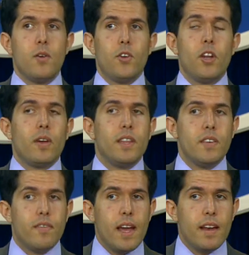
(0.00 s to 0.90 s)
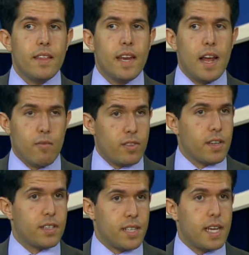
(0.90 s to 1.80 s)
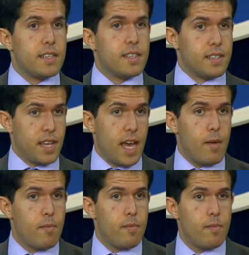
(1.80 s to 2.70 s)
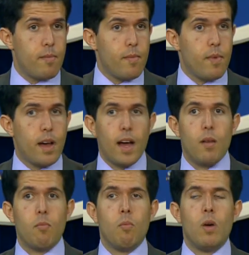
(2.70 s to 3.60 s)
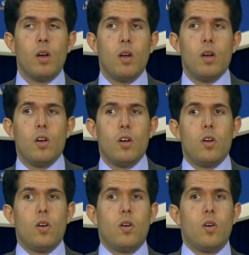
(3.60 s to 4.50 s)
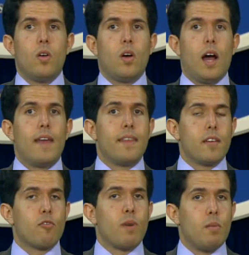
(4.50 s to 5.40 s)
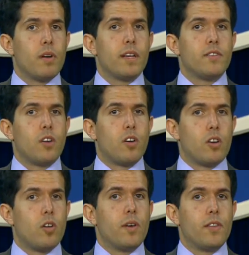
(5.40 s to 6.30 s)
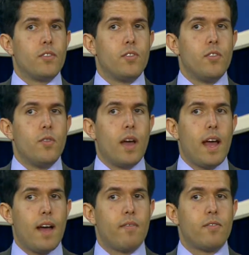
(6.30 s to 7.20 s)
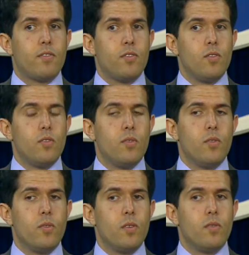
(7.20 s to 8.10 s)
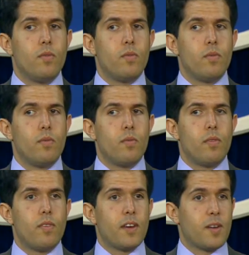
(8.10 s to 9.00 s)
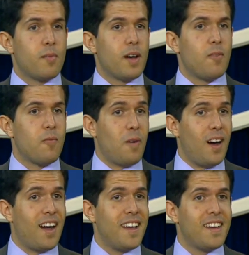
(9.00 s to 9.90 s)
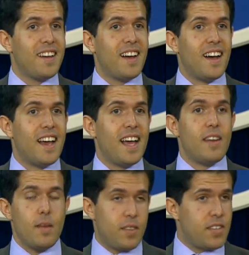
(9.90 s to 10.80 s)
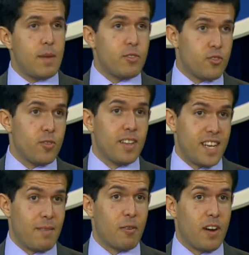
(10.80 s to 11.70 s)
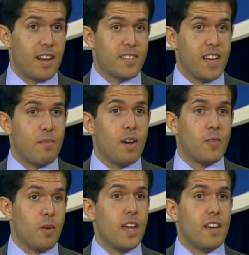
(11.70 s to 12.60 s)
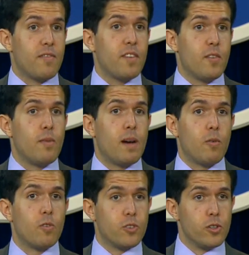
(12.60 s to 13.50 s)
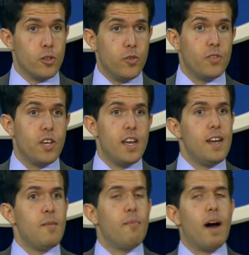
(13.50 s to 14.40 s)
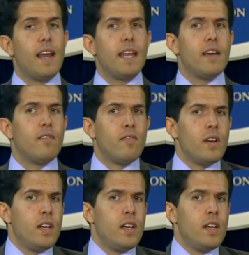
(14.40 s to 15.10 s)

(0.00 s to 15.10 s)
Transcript: You know, in the event that everything stays the same, I think Republicans are going to have to think about why. And the same is true on the Democratic side, by the way, if Obama were to lose. But if